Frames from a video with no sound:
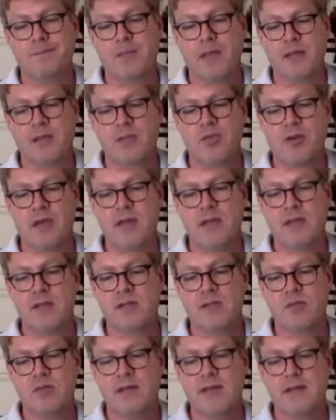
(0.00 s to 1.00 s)

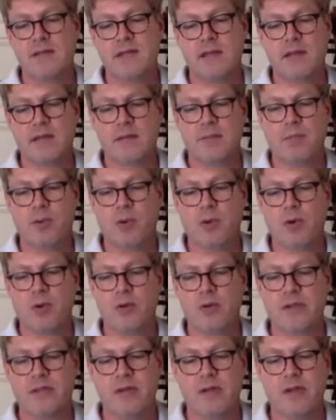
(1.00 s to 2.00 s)
extraneous doodads like the
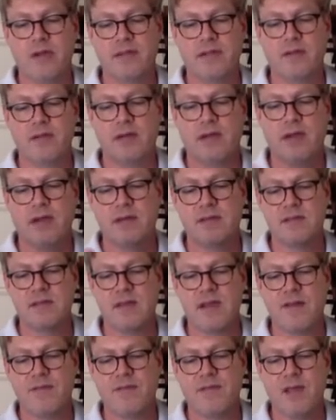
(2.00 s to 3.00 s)
pearls and all this other kind of
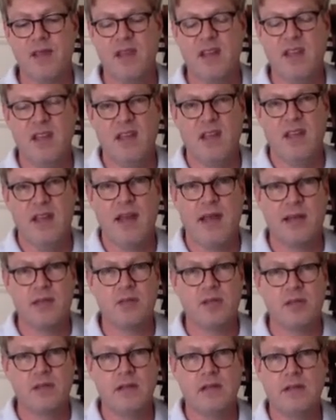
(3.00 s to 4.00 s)
stuff,
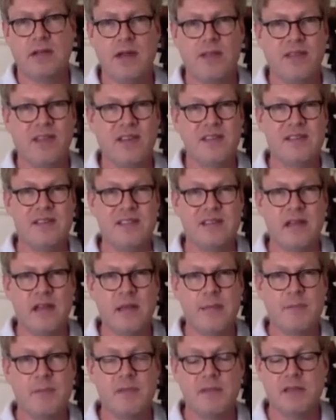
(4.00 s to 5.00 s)
actually that nothing
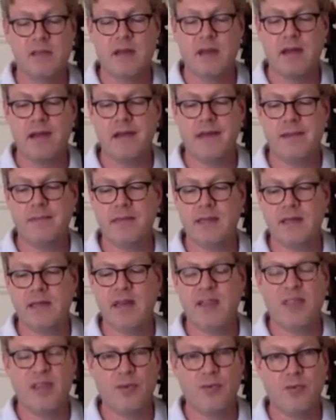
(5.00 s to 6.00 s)
slips, that
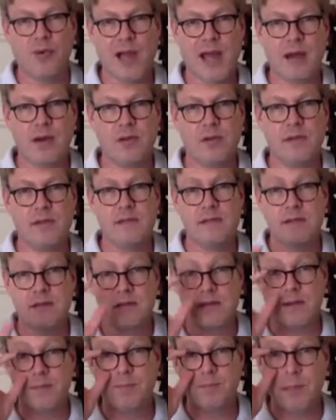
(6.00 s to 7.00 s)
nothing rattles.
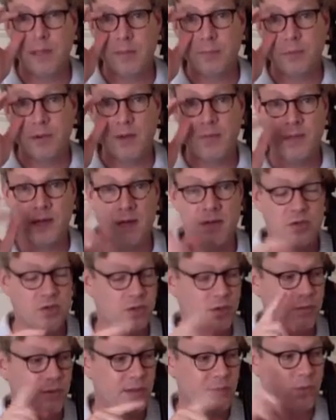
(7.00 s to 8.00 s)
That's a big problem, and I'll
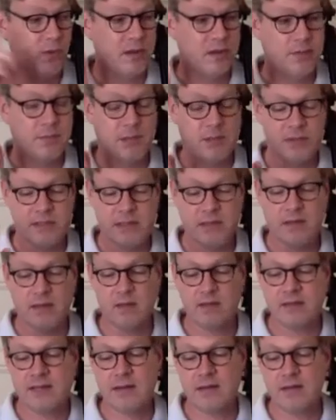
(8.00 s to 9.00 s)
show you with one of the bows that I
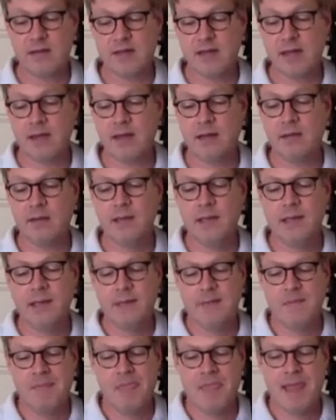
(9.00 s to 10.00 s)
looked at in a second.
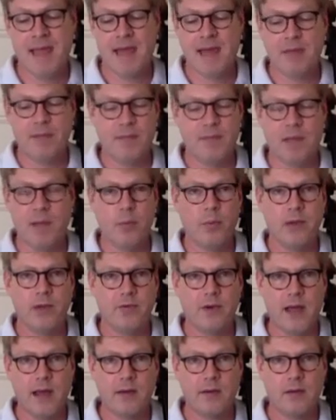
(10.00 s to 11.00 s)
Had a
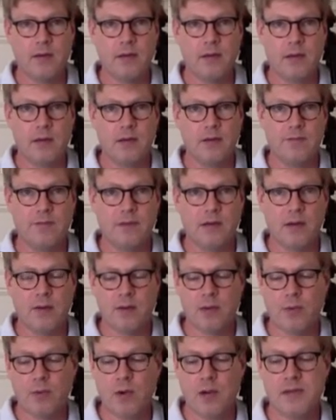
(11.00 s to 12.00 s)
weird rattle, and I couldn't figure
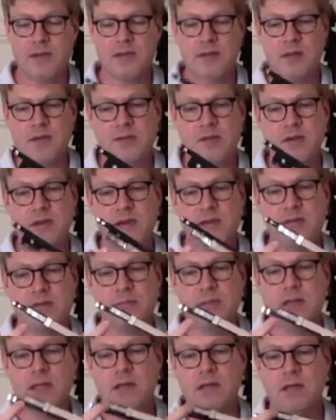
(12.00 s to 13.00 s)
out what it was, and it turned out
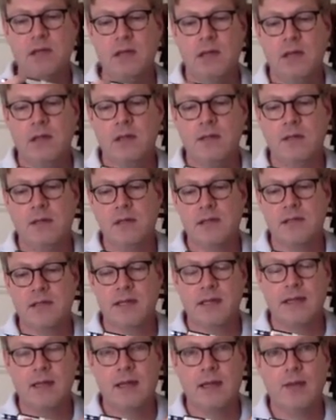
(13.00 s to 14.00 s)
to be this
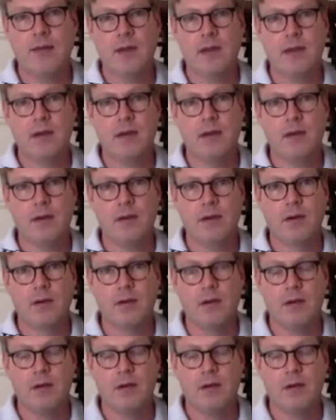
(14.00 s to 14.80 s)
inlay right here.